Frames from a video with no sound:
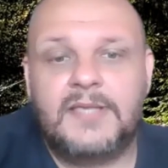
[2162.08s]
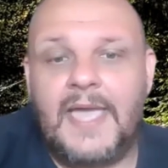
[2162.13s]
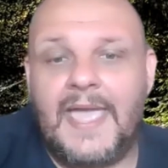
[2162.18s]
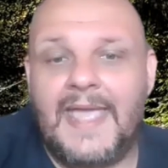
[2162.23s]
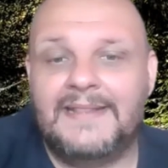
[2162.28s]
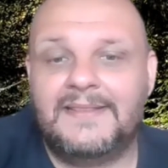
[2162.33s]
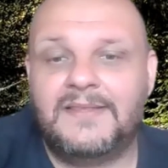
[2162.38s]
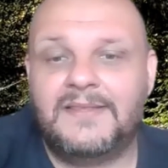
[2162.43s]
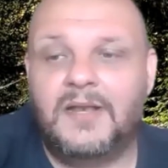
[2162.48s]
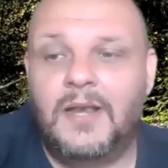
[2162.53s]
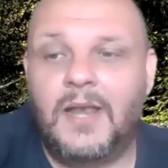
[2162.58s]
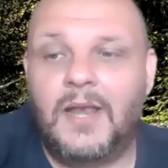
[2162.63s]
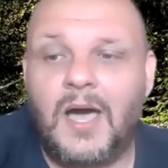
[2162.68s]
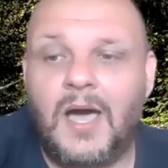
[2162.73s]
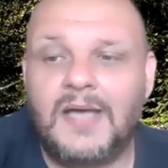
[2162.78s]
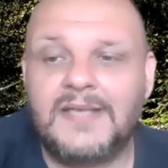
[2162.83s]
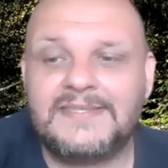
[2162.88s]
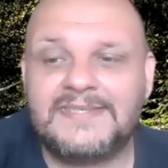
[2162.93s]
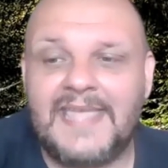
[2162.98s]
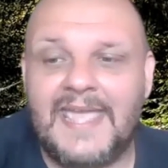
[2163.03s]
And the
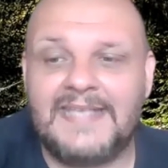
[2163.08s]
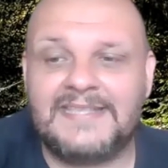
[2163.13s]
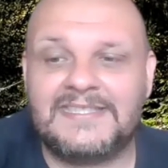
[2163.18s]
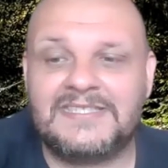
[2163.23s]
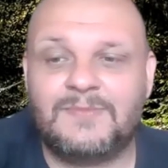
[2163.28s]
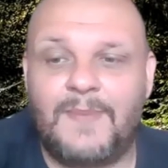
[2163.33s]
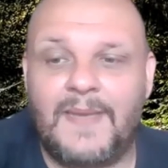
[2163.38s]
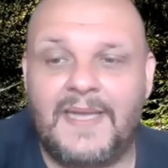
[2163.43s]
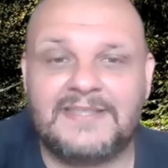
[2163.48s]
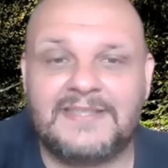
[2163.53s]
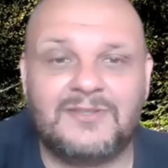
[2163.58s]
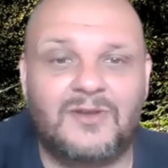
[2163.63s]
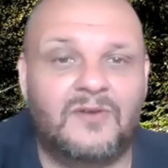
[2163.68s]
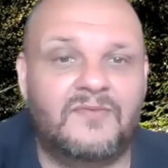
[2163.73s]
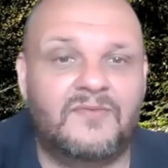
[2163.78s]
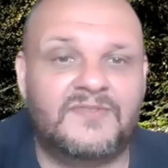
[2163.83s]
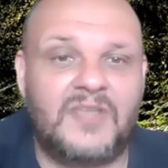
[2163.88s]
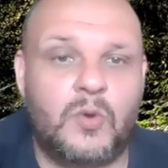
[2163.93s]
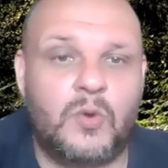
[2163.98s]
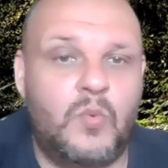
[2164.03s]
last aspect
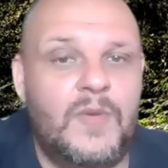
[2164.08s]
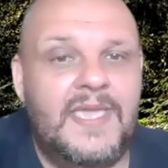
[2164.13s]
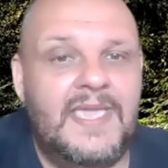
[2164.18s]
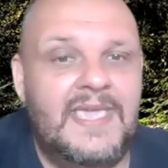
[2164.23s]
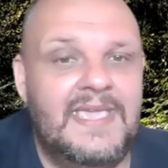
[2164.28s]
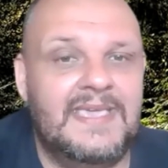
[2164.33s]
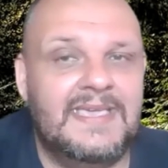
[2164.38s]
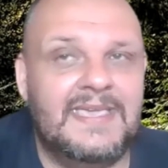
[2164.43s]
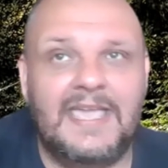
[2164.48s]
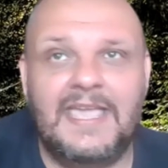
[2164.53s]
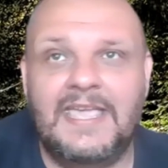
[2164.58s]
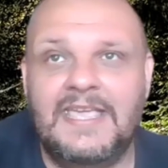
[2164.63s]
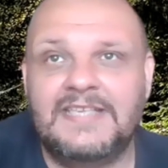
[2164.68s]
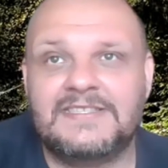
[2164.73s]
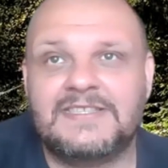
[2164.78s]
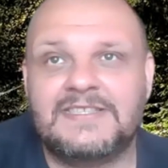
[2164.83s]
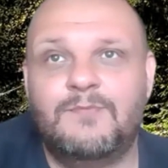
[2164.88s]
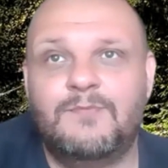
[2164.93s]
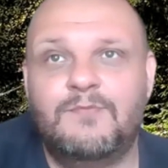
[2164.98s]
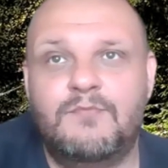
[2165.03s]
of the week
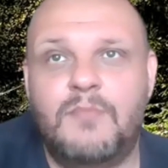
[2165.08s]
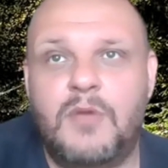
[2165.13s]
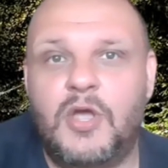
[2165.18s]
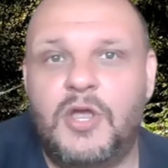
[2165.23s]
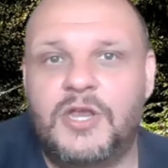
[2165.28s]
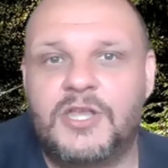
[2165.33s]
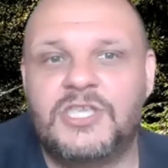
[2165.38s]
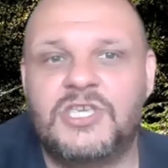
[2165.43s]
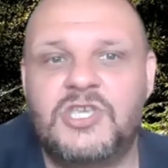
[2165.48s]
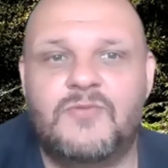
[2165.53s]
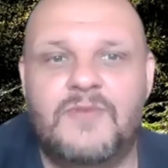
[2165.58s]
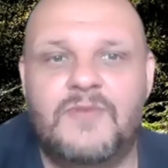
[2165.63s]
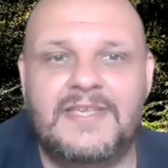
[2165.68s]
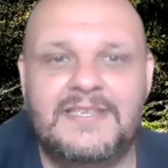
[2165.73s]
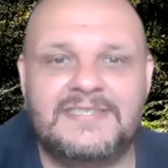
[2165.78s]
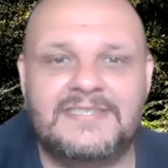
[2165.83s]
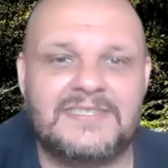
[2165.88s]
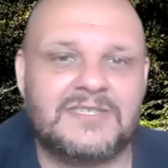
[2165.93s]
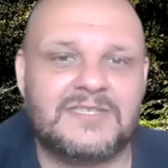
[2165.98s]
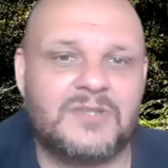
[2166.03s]
is Mercury
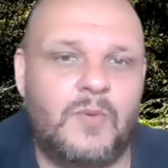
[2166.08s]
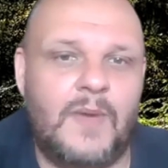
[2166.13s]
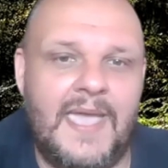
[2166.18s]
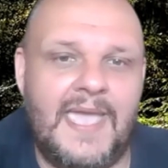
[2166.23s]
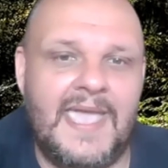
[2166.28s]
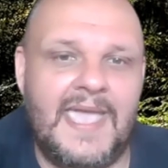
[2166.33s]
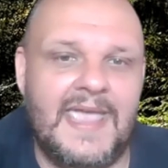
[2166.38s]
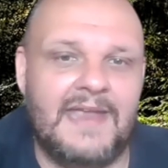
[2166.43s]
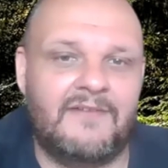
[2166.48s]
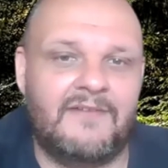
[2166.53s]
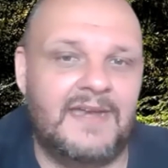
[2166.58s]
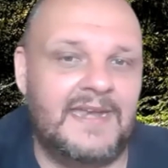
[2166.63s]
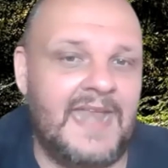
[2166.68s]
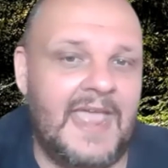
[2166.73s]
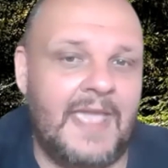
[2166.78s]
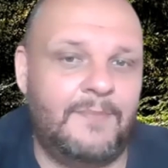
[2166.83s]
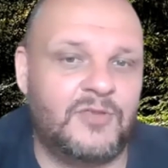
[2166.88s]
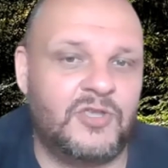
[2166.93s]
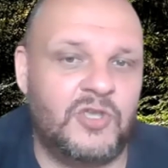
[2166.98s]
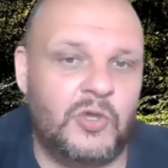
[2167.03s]
square
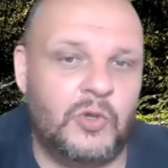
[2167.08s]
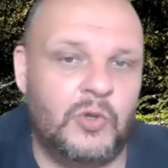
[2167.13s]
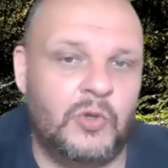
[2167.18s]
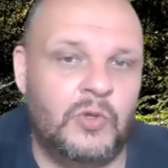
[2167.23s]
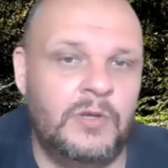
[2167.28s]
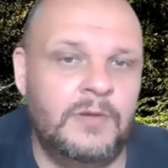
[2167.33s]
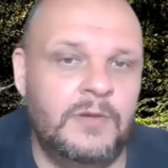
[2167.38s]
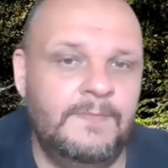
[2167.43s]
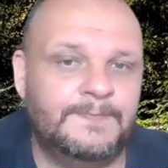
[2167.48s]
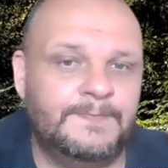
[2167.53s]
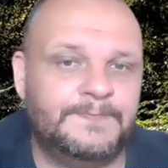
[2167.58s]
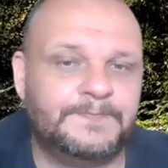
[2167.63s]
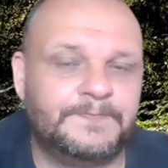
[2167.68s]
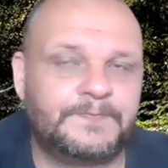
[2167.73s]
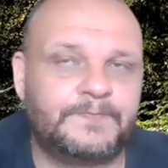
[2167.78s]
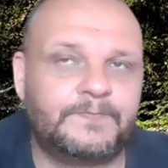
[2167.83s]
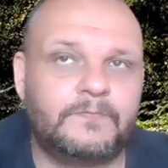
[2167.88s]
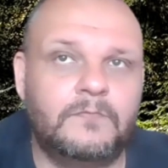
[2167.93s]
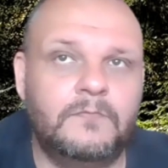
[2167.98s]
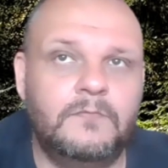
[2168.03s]
Neptune,
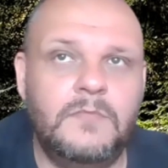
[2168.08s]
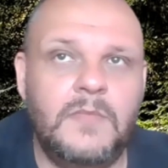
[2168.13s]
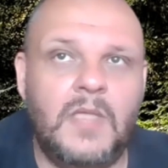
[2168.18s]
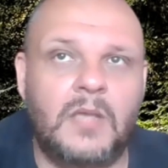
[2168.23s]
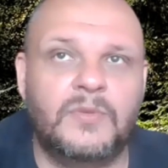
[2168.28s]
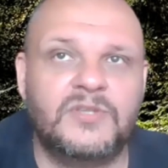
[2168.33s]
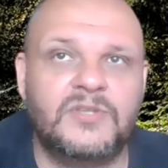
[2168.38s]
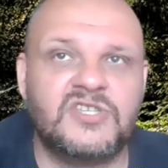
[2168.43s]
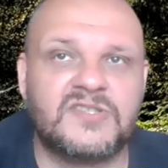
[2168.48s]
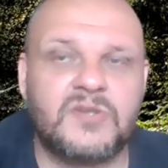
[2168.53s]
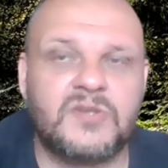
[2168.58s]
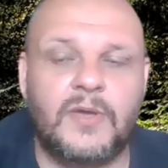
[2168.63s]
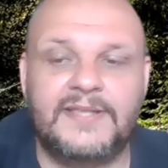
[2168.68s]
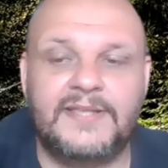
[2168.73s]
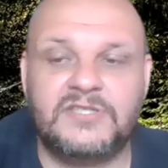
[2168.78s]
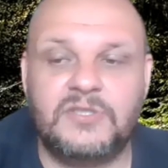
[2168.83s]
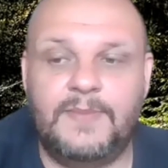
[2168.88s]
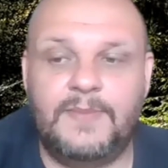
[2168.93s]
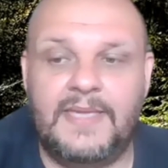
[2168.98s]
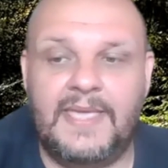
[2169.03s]
which is going
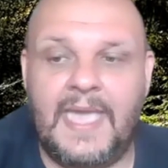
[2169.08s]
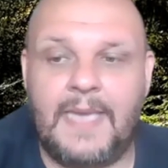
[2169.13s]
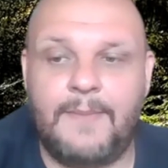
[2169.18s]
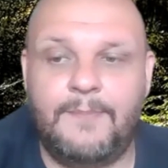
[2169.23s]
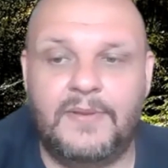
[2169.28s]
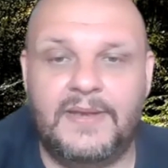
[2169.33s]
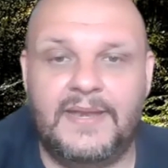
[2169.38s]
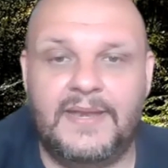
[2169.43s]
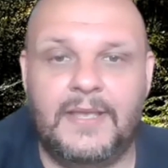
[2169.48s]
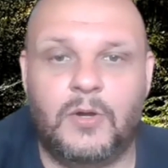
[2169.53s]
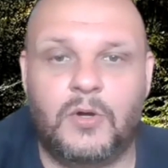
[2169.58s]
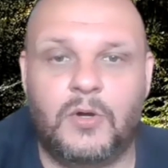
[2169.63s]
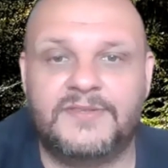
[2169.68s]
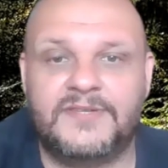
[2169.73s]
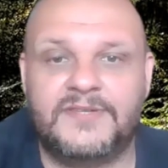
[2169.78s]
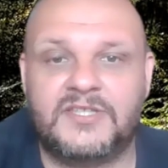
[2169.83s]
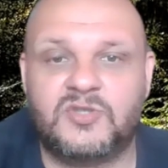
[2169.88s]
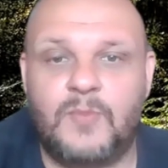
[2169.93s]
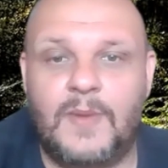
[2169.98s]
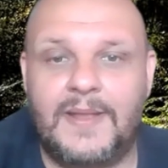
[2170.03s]
to be happening on
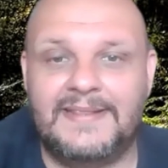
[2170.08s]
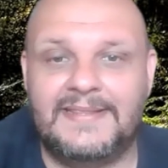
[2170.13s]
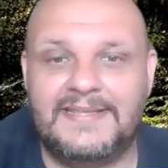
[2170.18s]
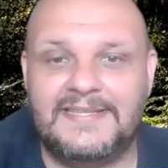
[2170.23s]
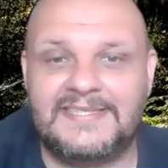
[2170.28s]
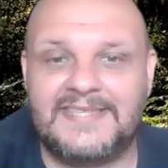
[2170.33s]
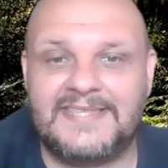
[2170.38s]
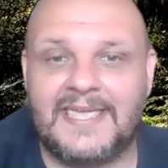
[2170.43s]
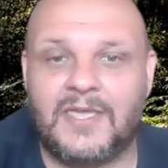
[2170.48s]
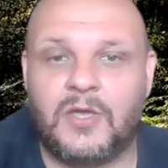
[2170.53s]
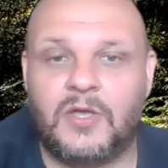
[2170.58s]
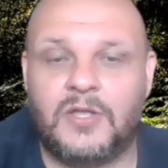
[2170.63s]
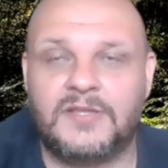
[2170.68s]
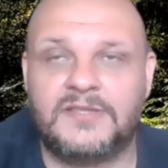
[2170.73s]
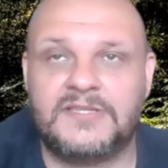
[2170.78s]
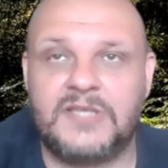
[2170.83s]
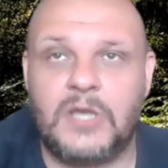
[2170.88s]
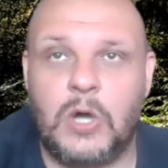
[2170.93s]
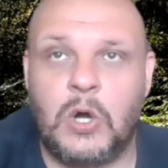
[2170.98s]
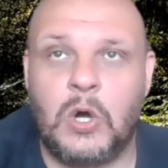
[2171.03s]
the
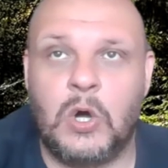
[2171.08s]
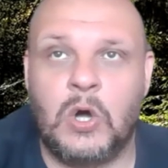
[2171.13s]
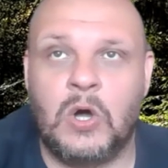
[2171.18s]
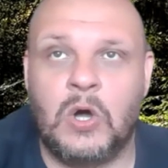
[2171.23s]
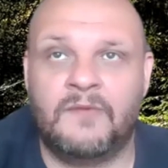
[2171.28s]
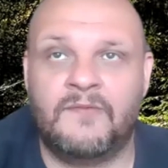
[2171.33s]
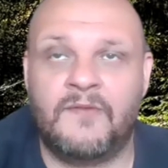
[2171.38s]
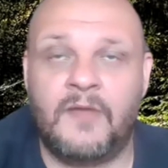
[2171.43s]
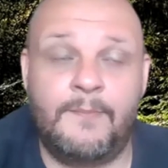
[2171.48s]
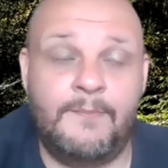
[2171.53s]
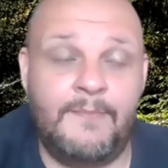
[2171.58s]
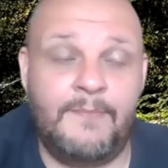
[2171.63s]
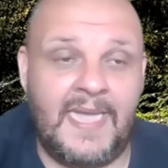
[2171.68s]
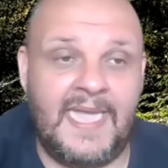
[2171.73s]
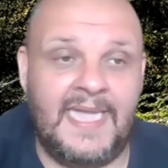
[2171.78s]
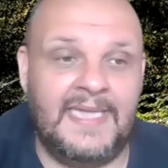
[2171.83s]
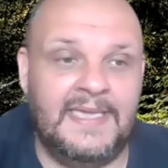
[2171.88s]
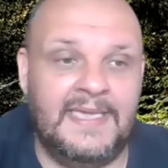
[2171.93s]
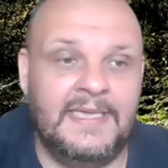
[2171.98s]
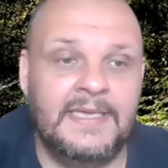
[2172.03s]
22nd of
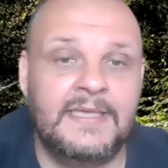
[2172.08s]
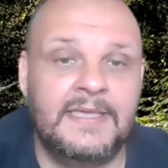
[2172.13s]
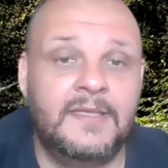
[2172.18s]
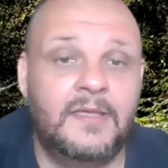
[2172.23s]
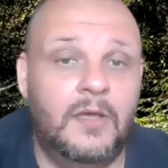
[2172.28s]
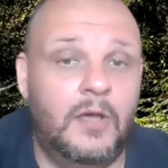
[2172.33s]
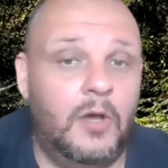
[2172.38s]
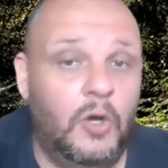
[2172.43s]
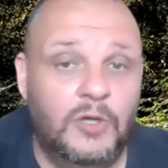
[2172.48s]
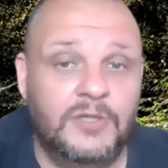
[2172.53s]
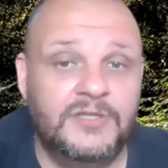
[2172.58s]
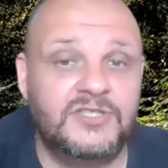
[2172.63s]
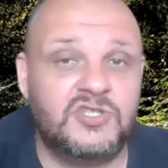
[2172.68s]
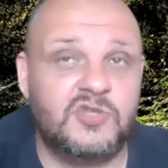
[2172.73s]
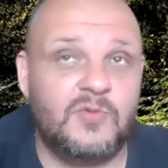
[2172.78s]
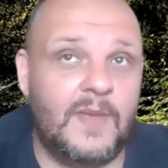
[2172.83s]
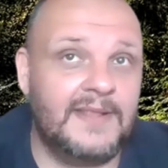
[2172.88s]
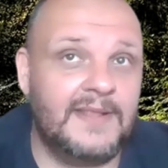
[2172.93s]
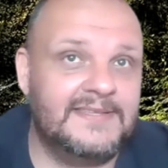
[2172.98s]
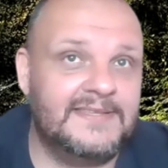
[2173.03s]
May on
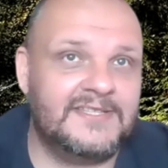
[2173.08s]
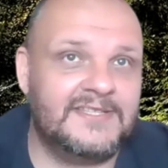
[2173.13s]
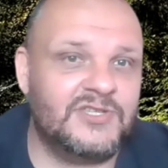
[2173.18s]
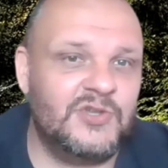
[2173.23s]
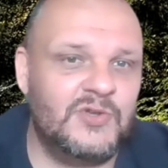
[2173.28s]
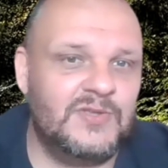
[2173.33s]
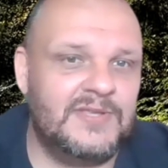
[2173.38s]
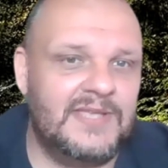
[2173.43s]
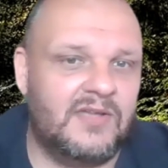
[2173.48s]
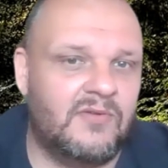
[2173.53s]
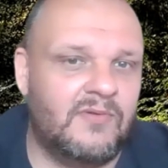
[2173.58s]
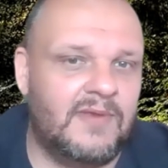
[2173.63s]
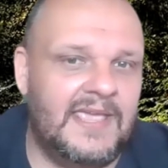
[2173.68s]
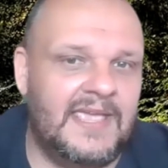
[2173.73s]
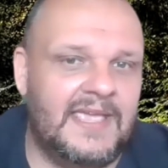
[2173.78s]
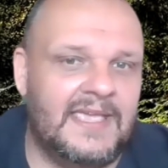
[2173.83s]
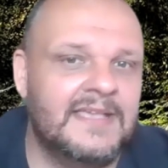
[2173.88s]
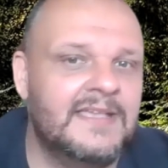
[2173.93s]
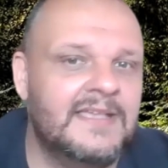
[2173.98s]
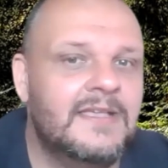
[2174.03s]
22
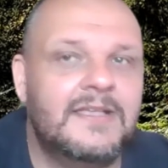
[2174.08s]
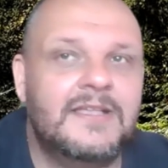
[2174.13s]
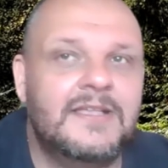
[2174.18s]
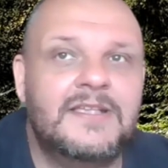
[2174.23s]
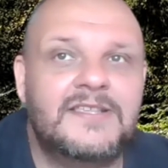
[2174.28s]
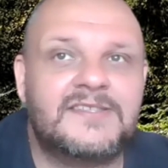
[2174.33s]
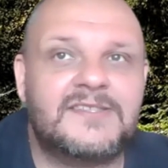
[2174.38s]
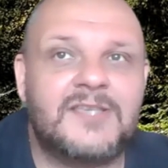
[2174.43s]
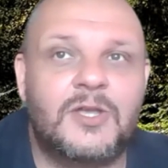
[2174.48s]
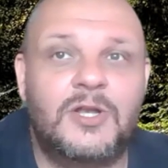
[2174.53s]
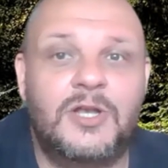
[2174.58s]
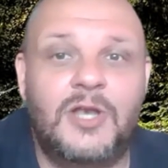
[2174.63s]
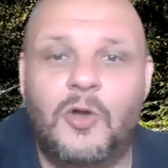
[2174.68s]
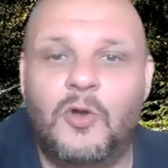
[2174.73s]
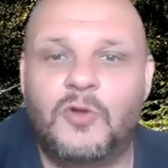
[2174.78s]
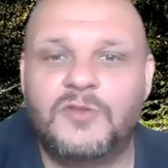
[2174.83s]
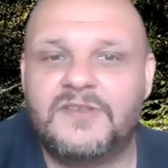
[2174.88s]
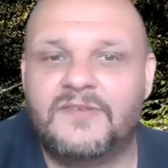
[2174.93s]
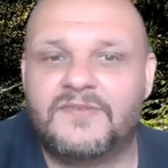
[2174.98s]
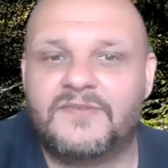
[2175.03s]
degree so
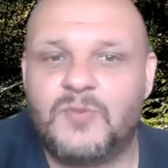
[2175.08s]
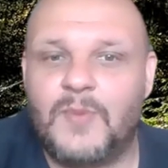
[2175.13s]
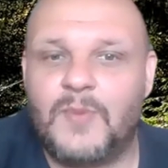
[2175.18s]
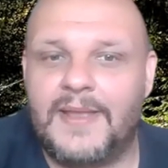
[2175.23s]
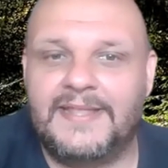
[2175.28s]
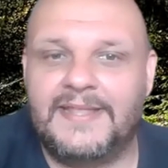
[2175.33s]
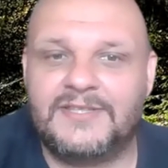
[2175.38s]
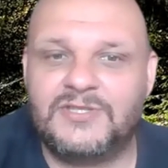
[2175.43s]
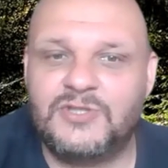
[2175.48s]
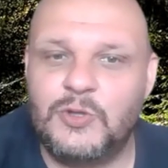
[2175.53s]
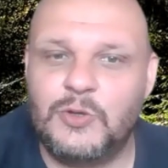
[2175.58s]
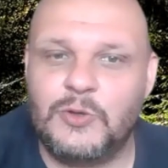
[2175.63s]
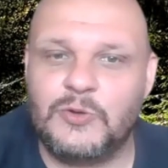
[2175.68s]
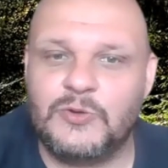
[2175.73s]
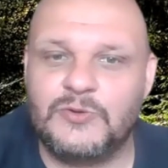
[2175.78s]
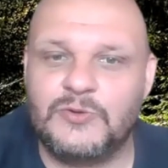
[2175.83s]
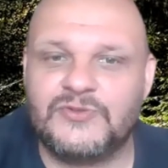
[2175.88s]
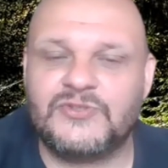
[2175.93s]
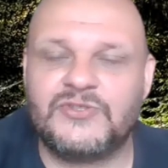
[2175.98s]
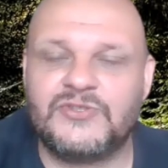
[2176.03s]
loads of
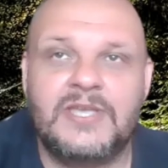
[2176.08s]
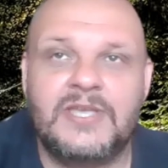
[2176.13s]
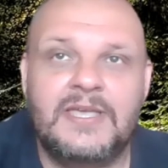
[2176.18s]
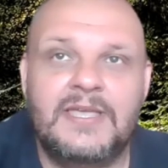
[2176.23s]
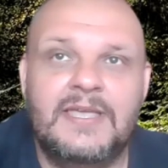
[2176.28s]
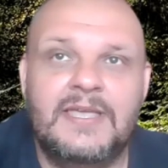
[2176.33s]
22s.